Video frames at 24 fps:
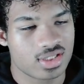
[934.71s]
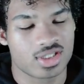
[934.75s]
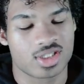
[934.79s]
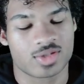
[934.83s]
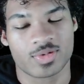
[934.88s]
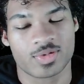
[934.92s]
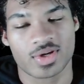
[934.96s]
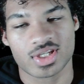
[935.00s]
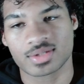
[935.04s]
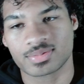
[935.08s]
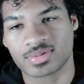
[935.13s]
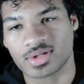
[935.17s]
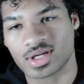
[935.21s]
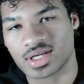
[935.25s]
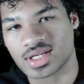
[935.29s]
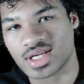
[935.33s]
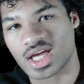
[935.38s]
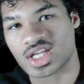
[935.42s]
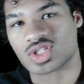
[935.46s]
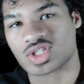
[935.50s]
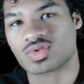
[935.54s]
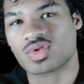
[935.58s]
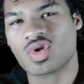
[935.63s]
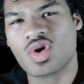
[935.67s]
especially playing
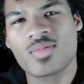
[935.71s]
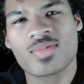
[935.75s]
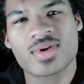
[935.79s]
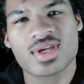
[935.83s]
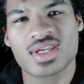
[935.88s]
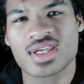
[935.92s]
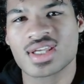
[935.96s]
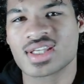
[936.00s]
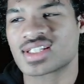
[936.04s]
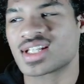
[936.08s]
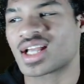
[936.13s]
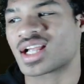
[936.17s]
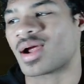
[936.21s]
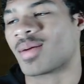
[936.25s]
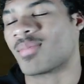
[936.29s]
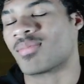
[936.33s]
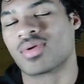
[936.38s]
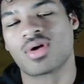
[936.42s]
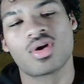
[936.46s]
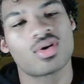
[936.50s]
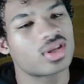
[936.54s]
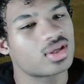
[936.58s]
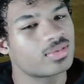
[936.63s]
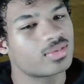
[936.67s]
as Roby against like a
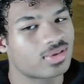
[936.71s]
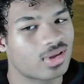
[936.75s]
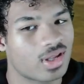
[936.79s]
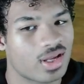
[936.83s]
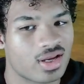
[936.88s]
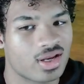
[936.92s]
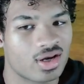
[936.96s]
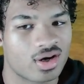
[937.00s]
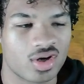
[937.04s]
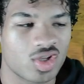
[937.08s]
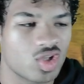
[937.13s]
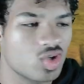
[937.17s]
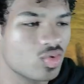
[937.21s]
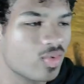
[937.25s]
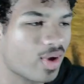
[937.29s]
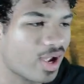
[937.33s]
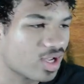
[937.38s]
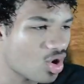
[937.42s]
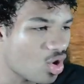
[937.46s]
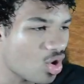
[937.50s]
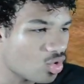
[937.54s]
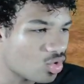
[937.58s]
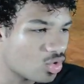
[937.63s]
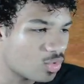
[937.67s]
Broly player or UI
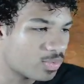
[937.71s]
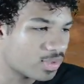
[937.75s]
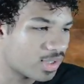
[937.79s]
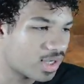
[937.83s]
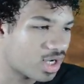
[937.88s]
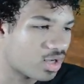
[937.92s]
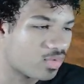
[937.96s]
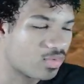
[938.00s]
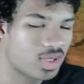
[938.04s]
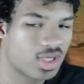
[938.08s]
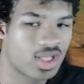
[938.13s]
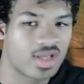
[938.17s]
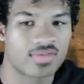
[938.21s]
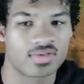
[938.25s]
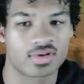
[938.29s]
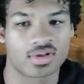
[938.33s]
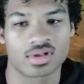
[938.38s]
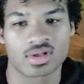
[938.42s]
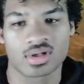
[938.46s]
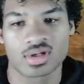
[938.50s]
Goku player or whatever,